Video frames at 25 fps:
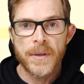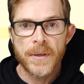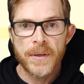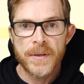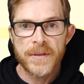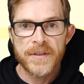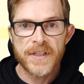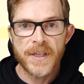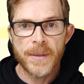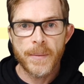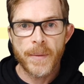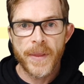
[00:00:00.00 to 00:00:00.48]

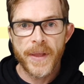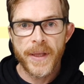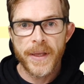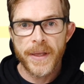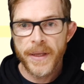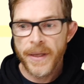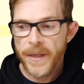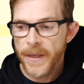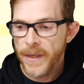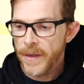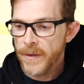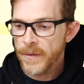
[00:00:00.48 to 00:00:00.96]
Same thing
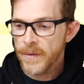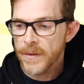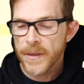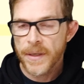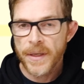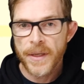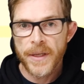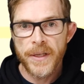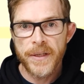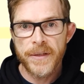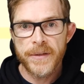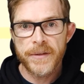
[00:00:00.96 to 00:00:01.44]
here,
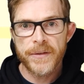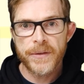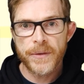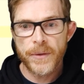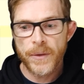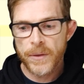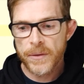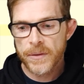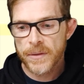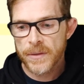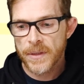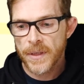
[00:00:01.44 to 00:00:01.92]

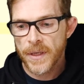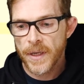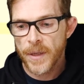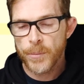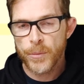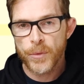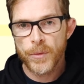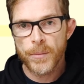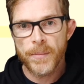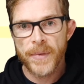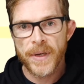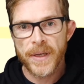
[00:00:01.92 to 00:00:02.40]
insert, I
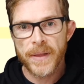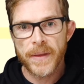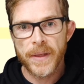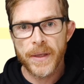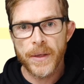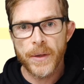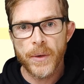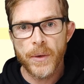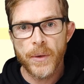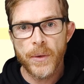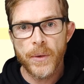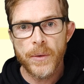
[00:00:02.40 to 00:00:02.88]
put back the
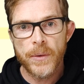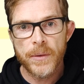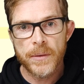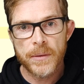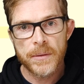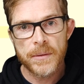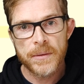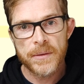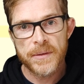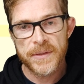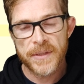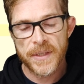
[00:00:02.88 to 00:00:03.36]
O,
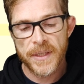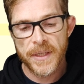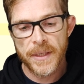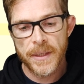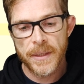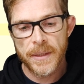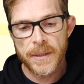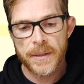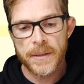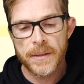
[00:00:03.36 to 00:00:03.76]
see?